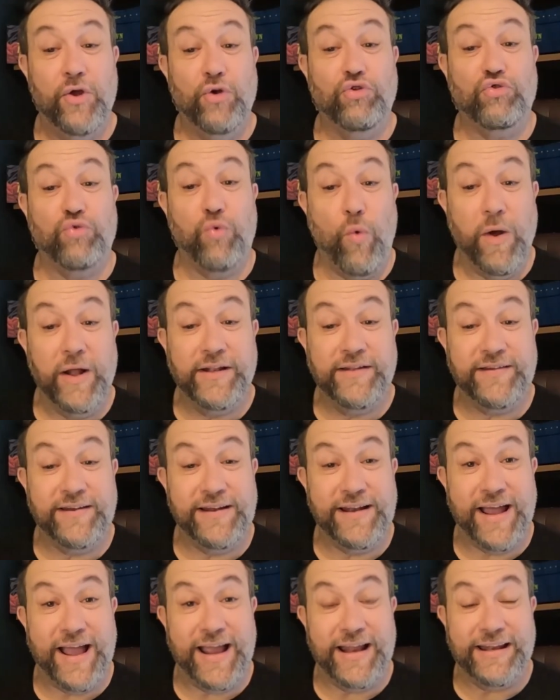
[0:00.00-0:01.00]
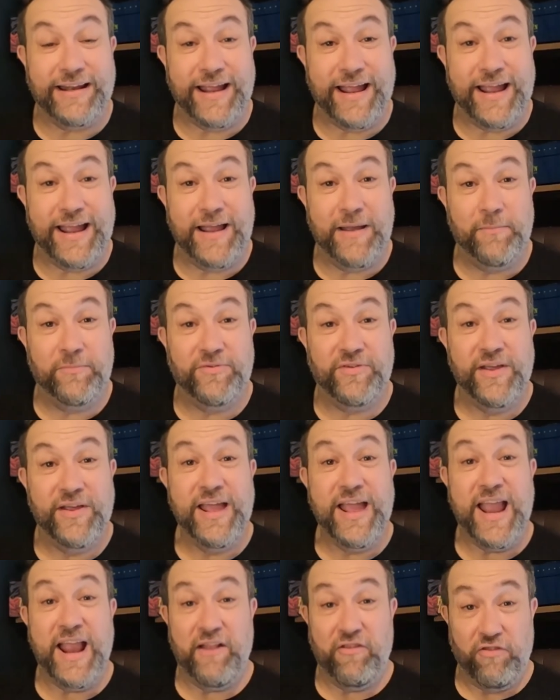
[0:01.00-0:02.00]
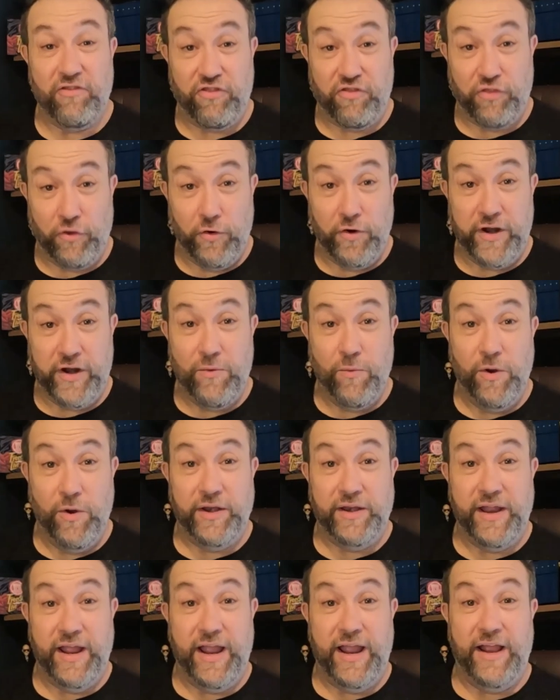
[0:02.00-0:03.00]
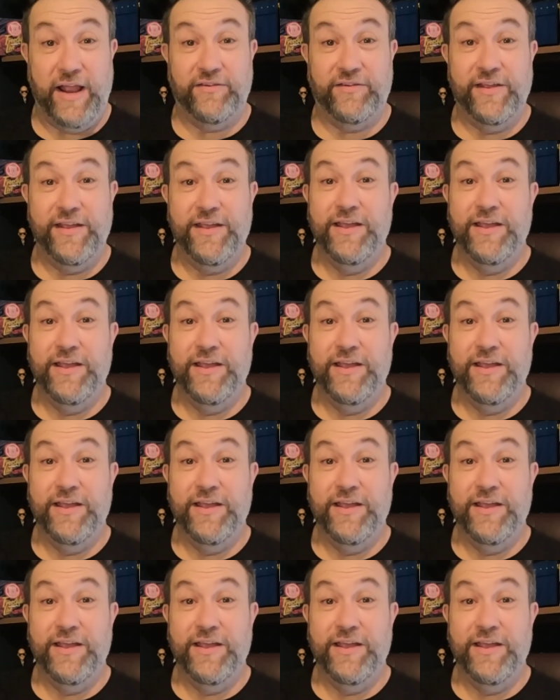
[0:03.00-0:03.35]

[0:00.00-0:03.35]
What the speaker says: 29 games in 31 days.